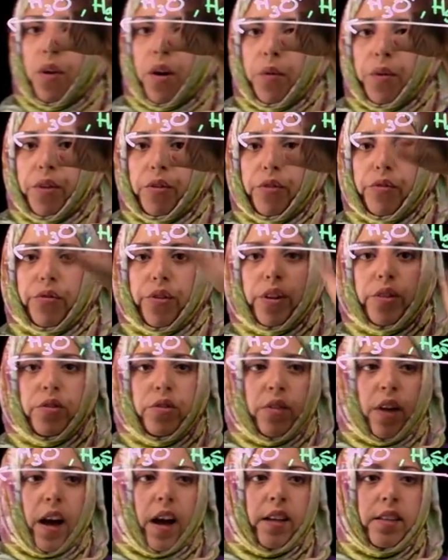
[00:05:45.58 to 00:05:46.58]
what we refer
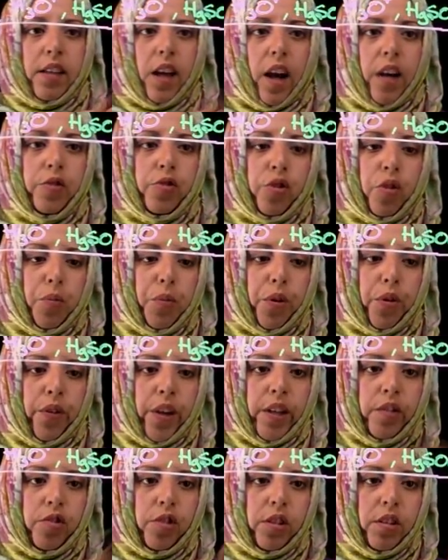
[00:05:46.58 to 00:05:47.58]
to as
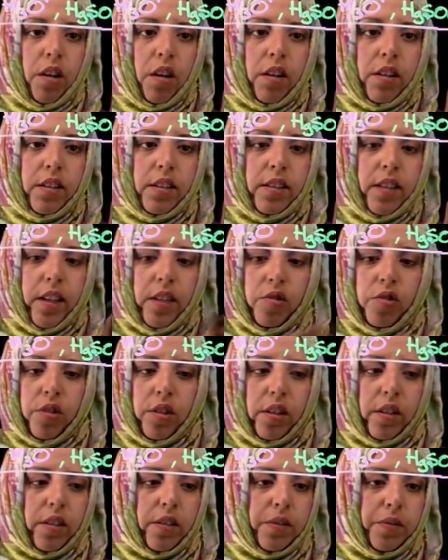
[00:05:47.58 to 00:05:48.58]
hydroboration
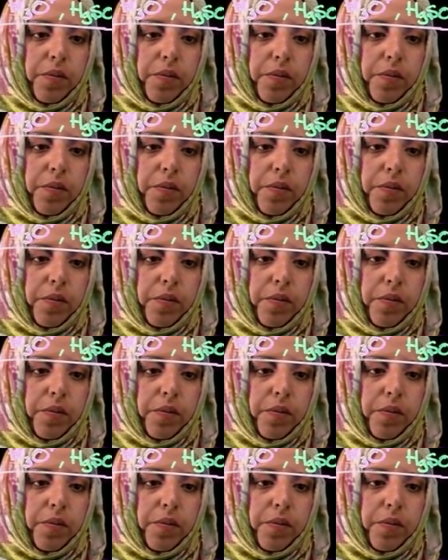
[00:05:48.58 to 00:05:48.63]
oxidation.